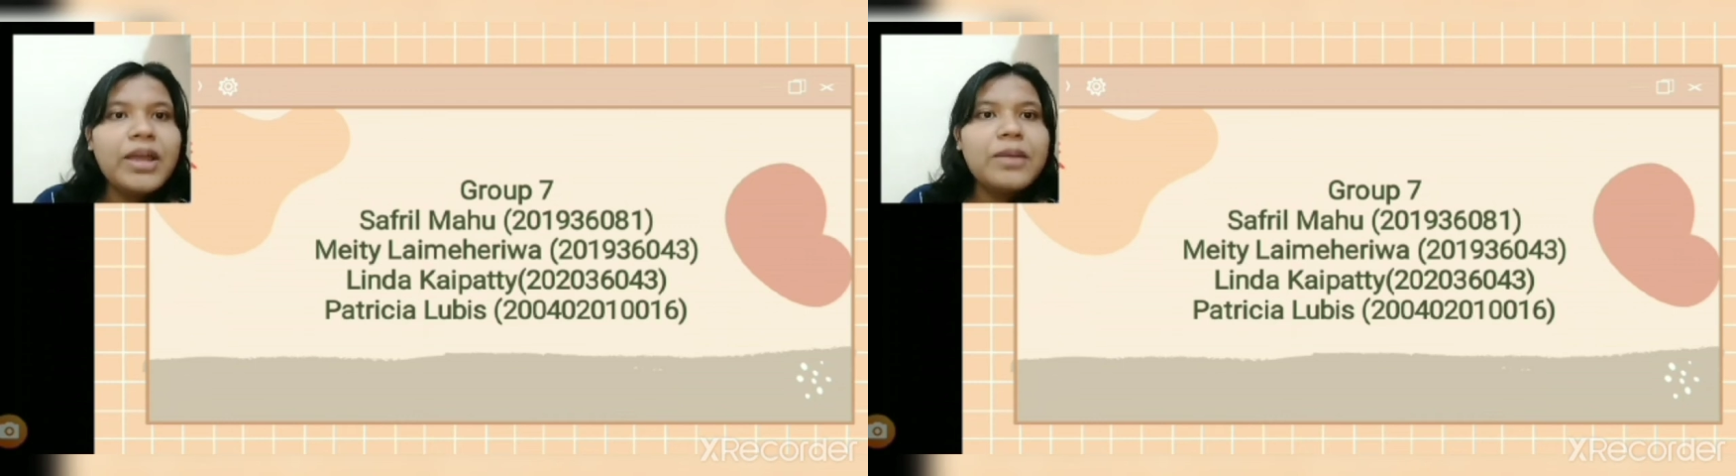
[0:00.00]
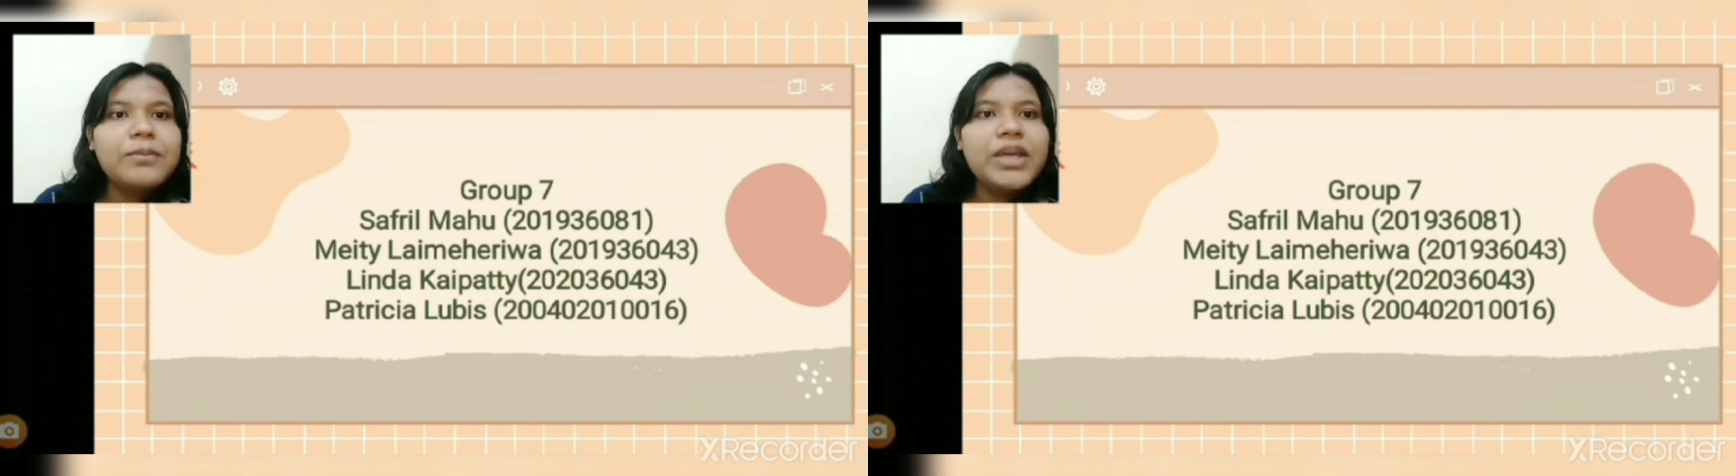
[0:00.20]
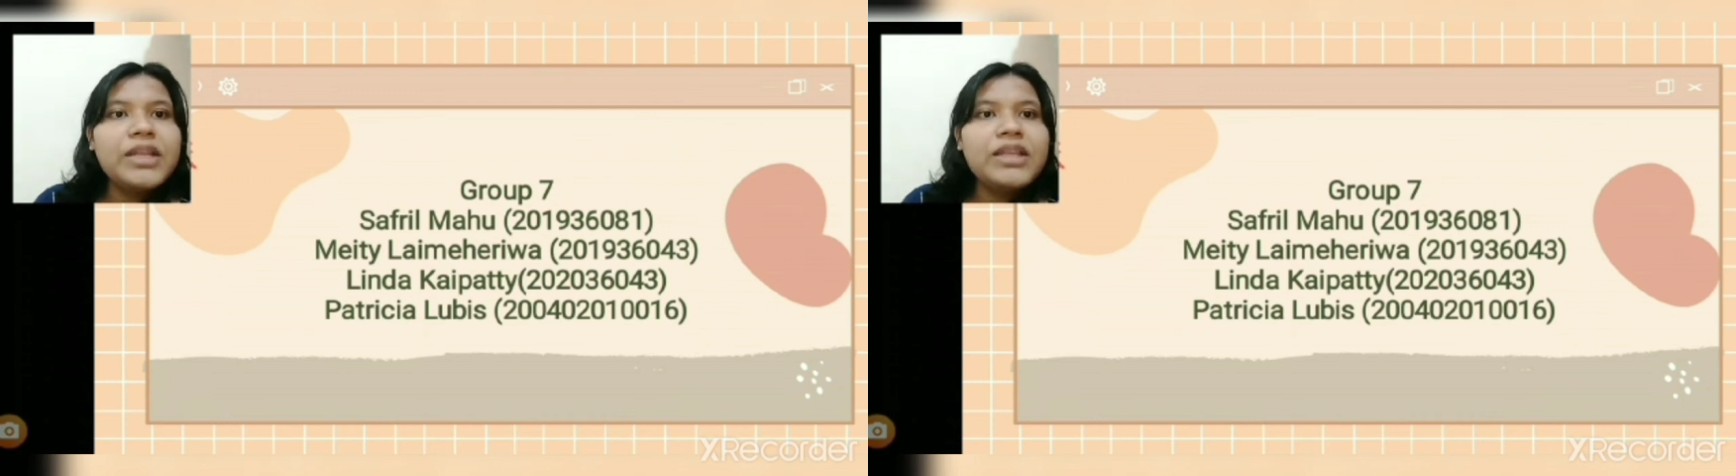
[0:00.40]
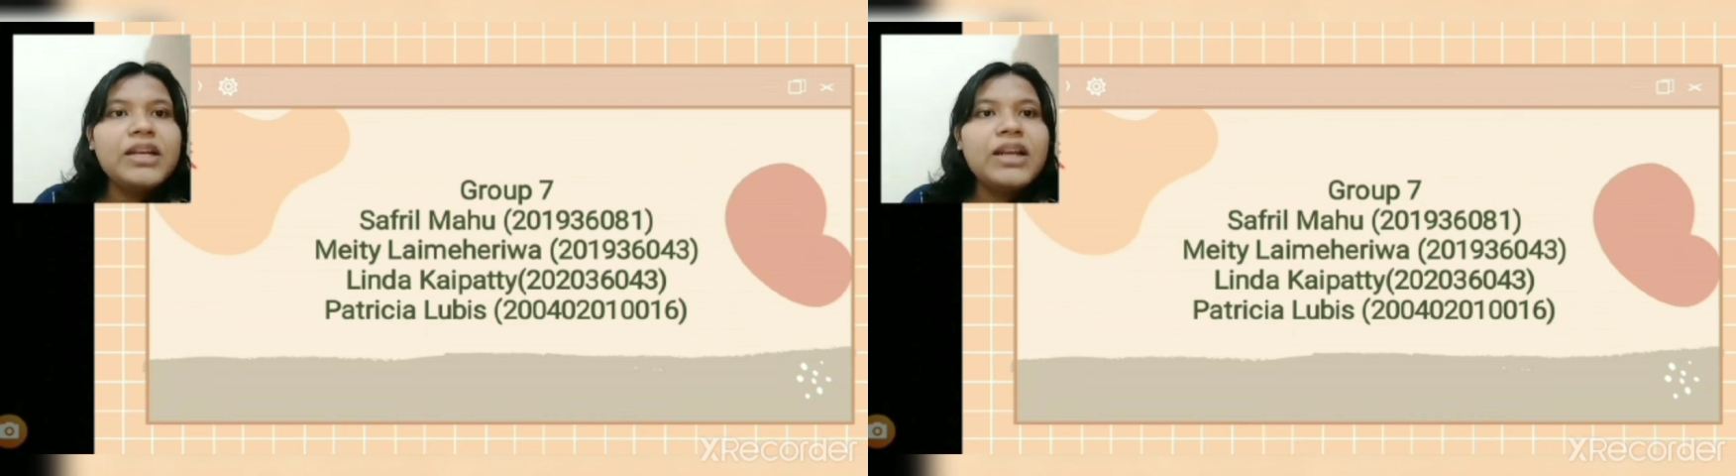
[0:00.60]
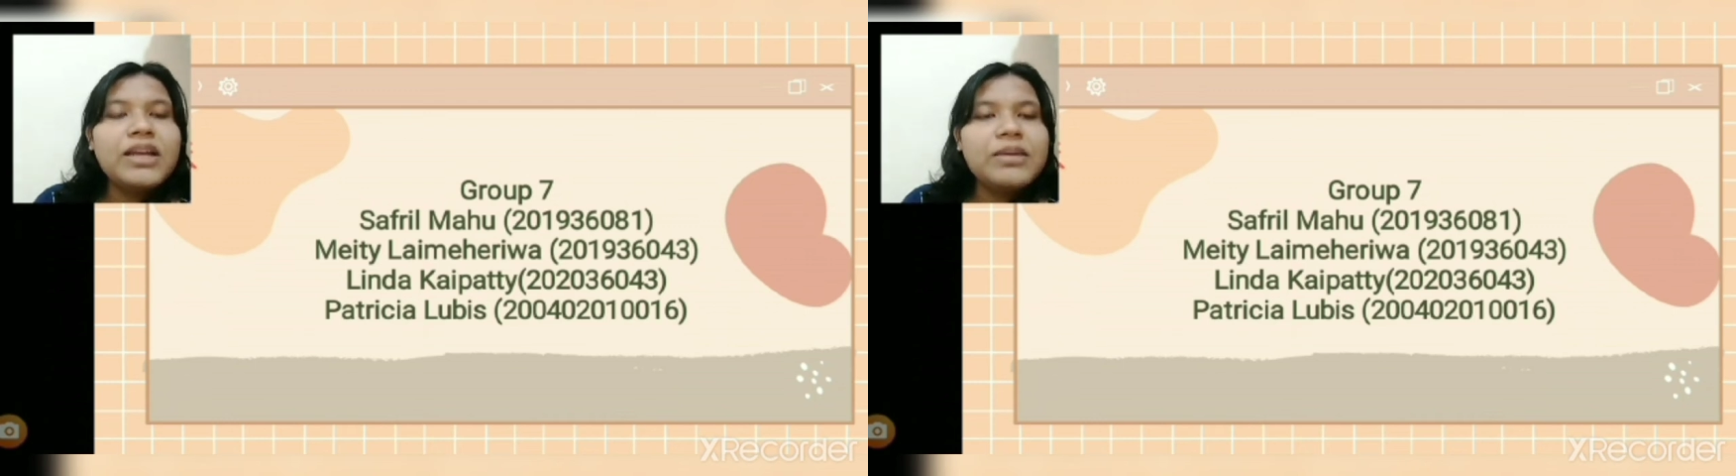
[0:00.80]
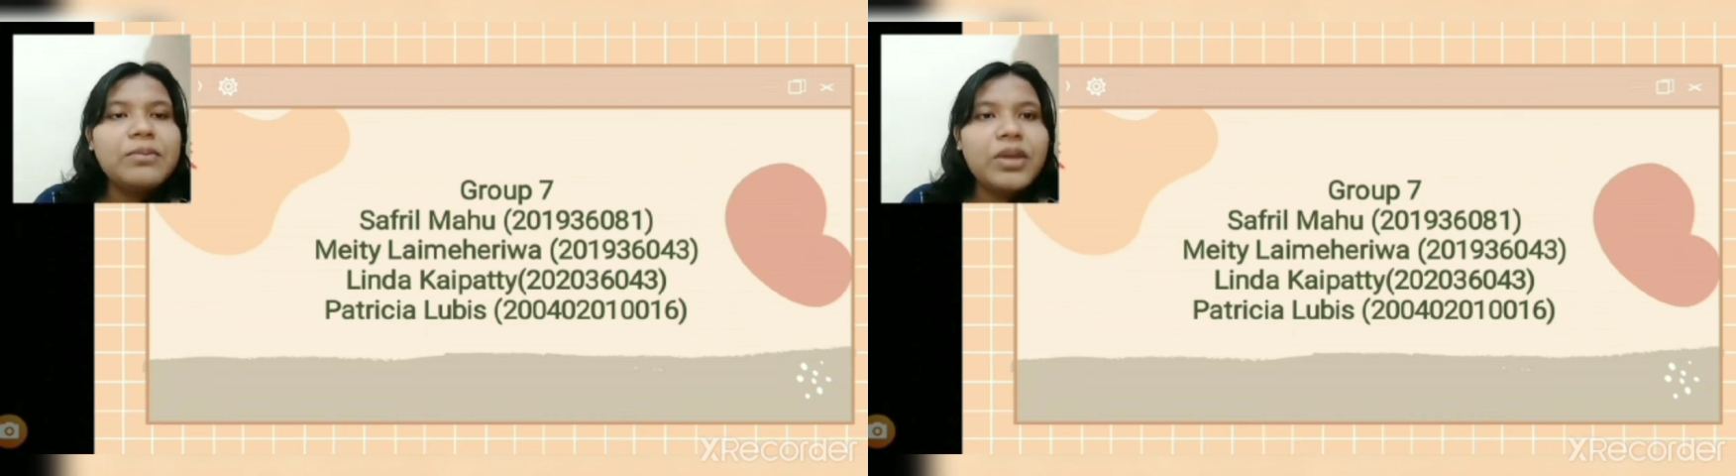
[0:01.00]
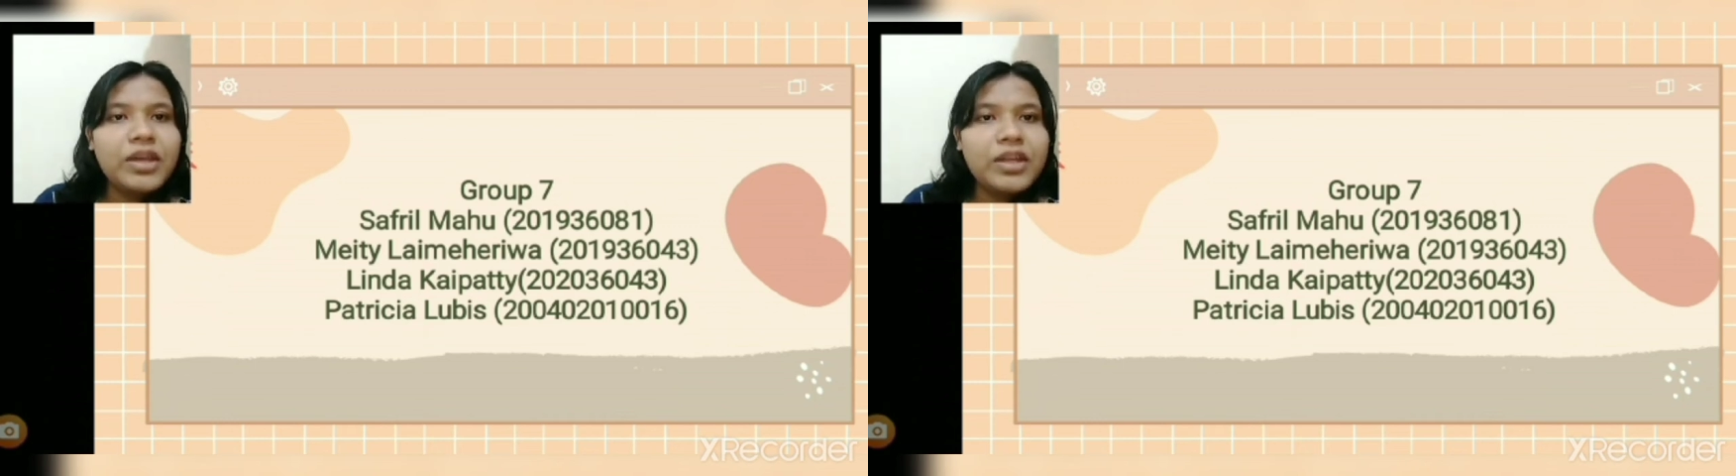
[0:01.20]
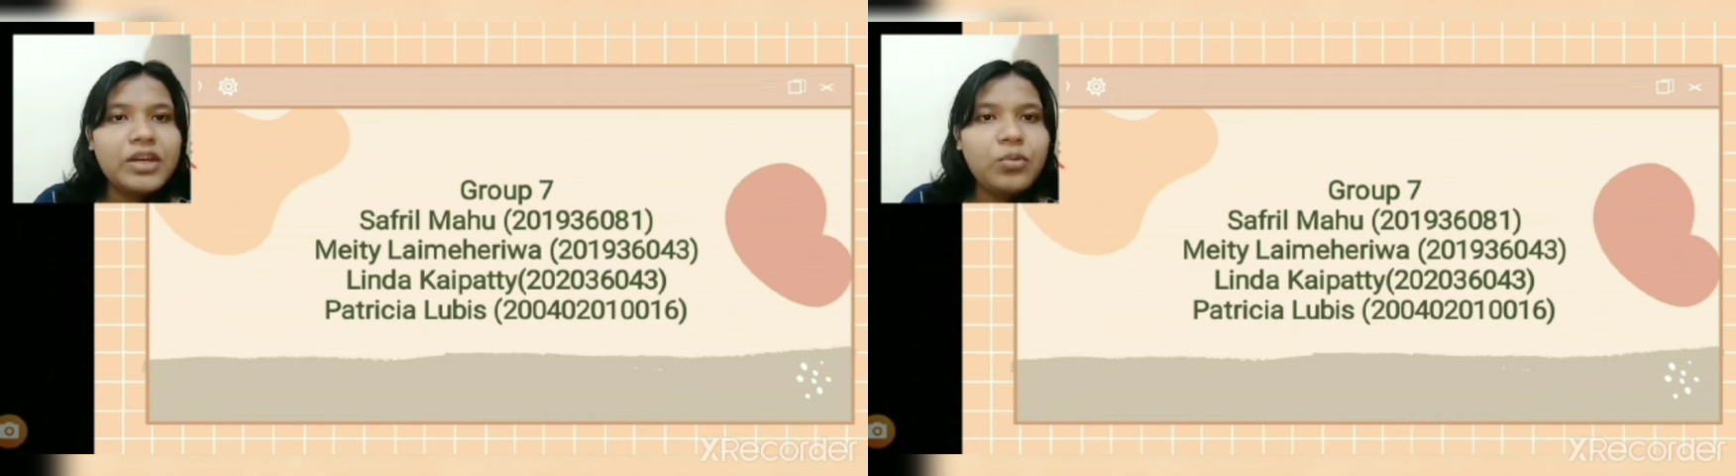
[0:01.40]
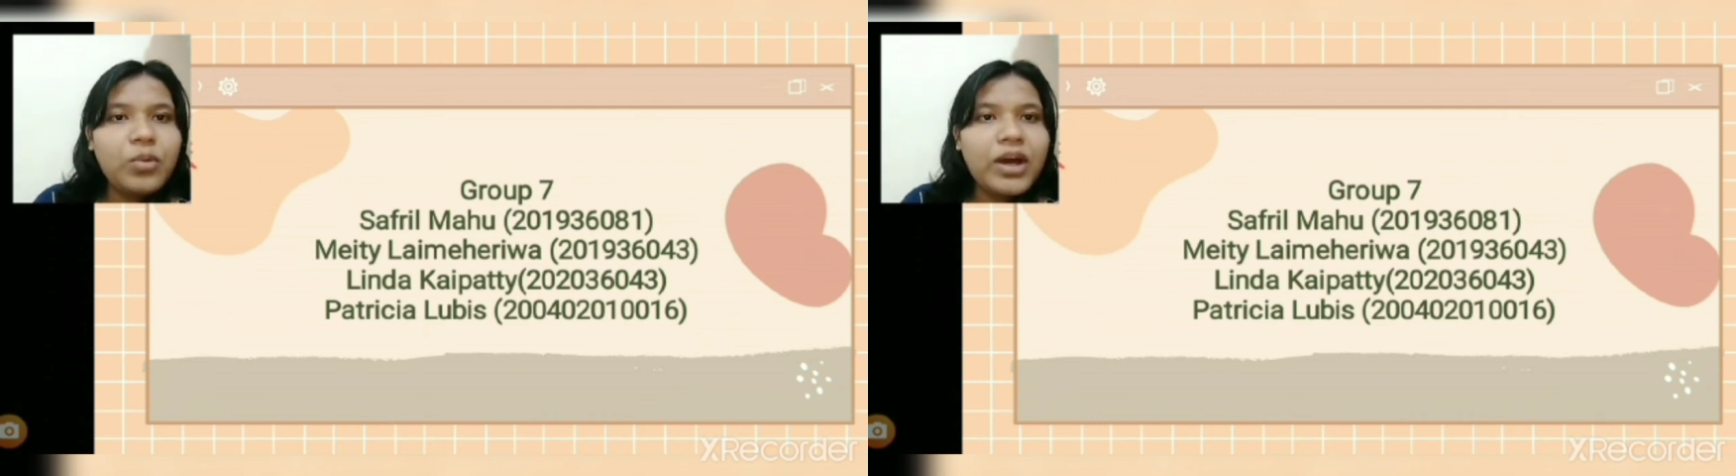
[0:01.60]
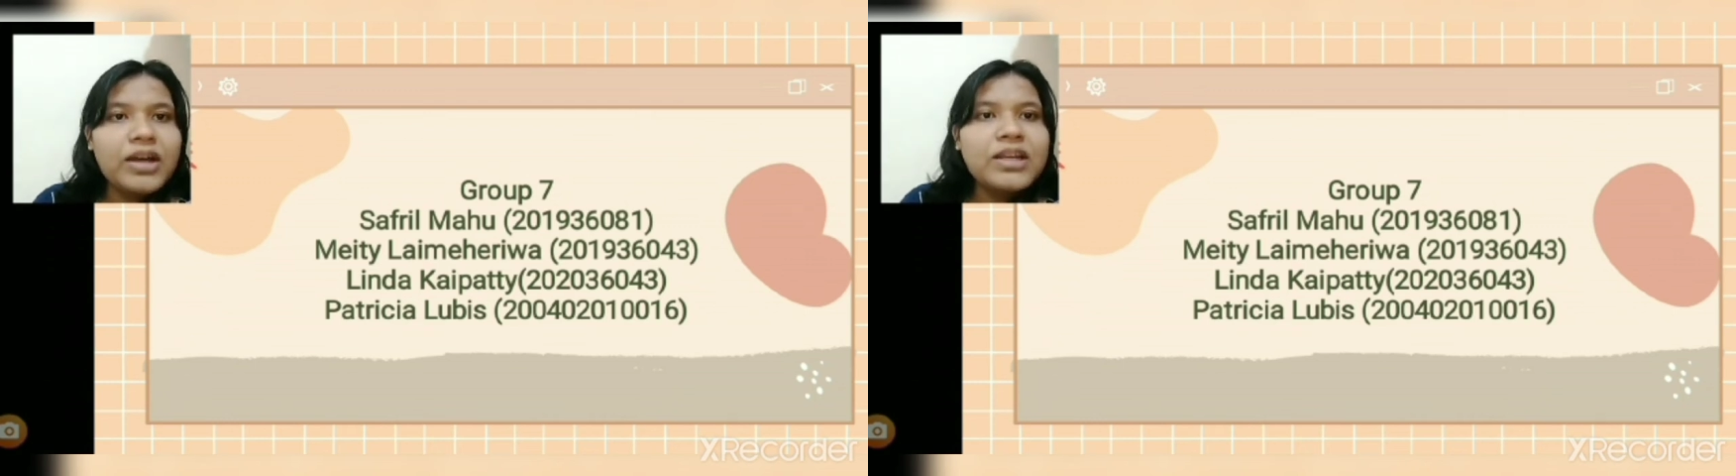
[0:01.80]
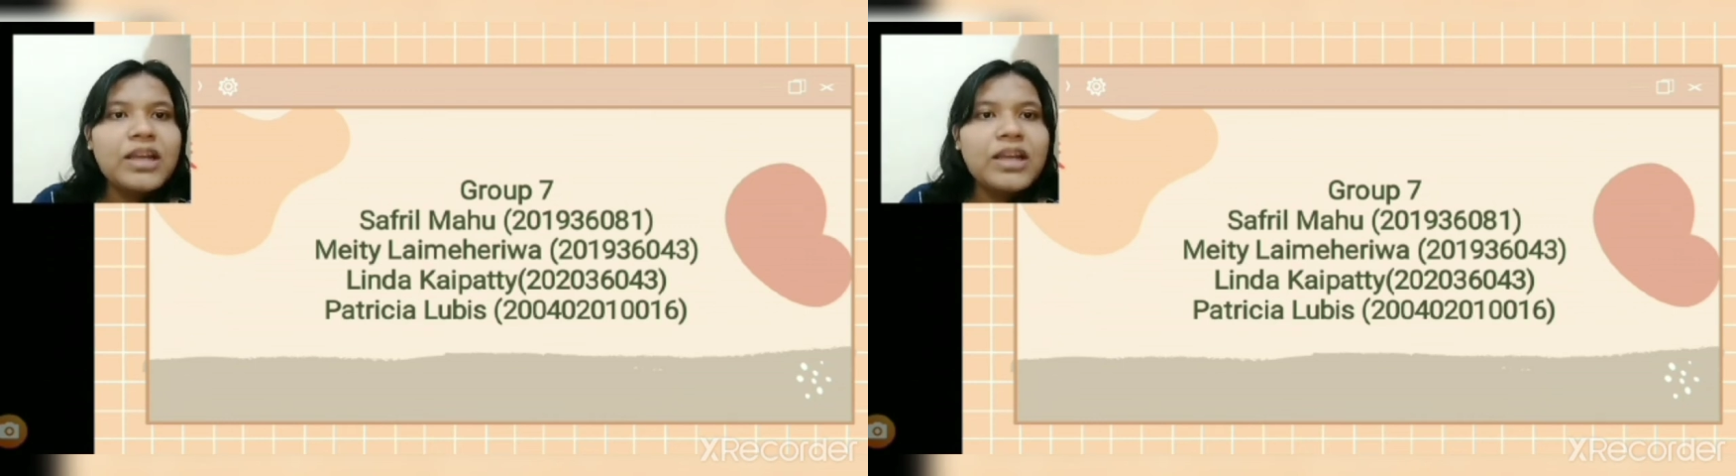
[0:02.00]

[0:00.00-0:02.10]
Meiti Lai Meheriwa,